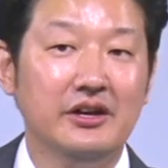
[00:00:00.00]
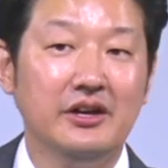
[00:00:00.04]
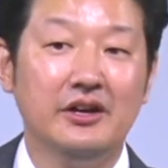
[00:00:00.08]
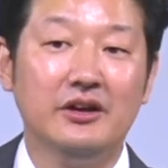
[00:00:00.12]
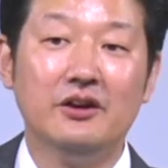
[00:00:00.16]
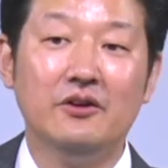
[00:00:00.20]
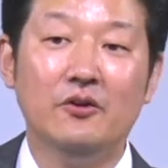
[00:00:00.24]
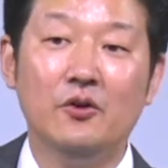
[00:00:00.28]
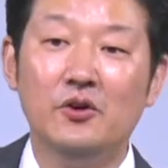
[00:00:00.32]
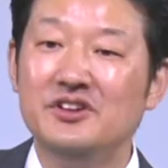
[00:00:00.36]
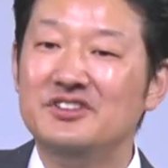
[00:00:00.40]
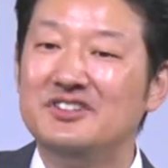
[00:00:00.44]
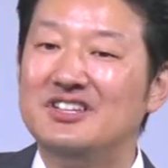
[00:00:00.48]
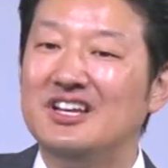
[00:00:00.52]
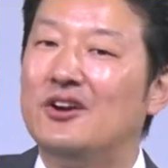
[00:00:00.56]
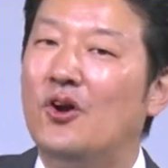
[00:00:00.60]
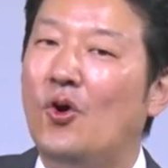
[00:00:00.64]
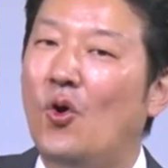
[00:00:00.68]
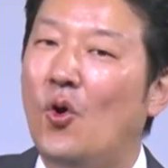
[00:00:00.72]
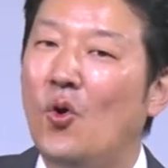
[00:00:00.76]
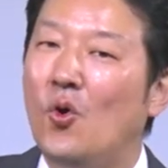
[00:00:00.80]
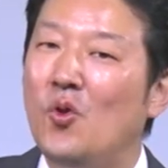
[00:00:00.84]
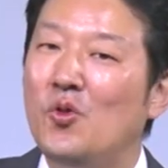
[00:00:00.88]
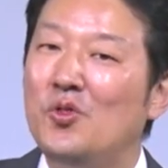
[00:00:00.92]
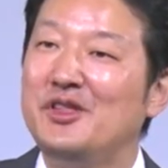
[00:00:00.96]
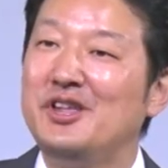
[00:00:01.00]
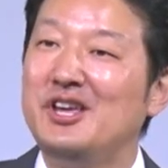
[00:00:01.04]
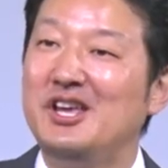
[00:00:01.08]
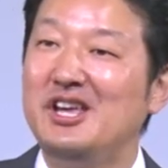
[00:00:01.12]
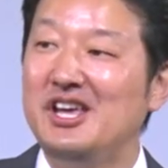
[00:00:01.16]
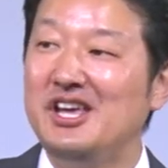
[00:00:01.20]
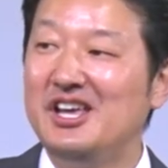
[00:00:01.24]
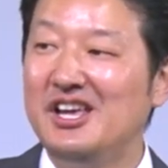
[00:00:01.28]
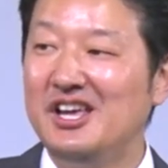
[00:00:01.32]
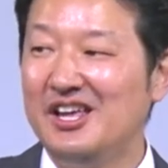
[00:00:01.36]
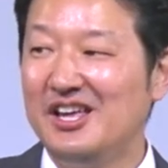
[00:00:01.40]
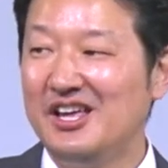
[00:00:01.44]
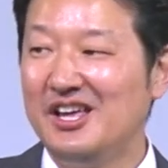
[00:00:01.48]
Or is it only
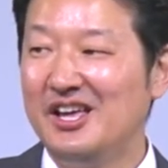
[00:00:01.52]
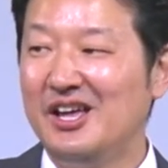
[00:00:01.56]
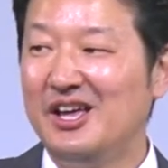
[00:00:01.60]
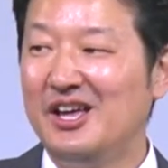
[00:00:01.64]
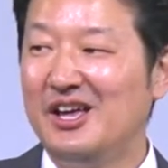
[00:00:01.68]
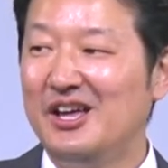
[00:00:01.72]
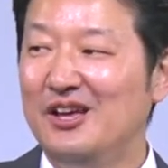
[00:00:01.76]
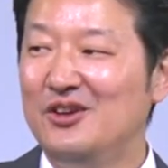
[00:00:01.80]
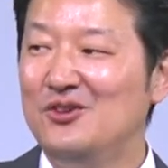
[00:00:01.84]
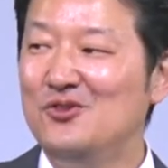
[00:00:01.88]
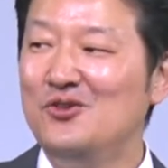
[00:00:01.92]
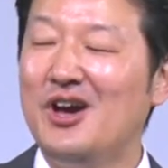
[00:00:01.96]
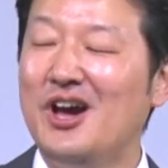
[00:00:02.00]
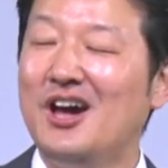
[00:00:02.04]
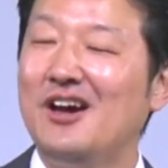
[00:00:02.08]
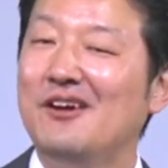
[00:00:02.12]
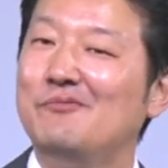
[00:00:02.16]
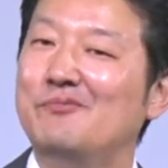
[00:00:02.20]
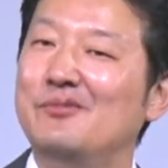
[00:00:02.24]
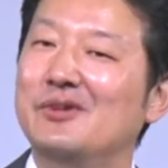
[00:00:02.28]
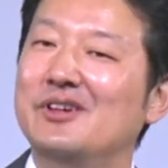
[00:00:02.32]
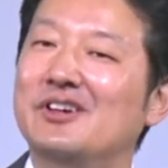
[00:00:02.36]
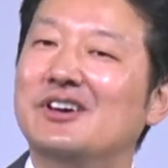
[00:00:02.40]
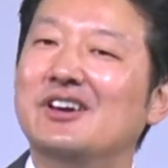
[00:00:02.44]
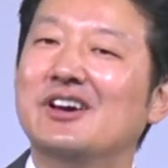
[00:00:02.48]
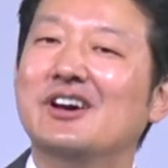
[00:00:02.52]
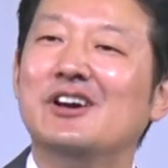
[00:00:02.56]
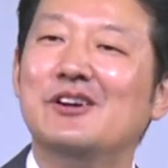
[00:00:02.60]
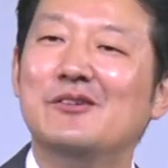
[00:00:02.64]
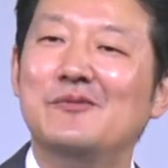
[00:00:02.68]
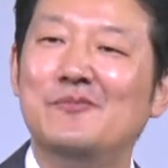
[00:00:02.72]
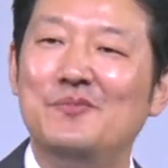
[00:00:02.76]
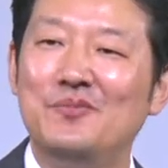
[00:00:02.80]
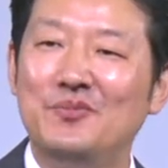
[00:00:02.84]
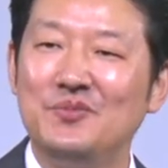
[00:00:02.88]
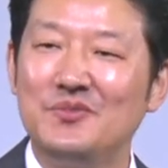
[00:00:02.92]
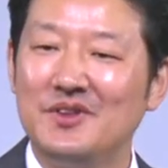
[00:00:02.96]
you have become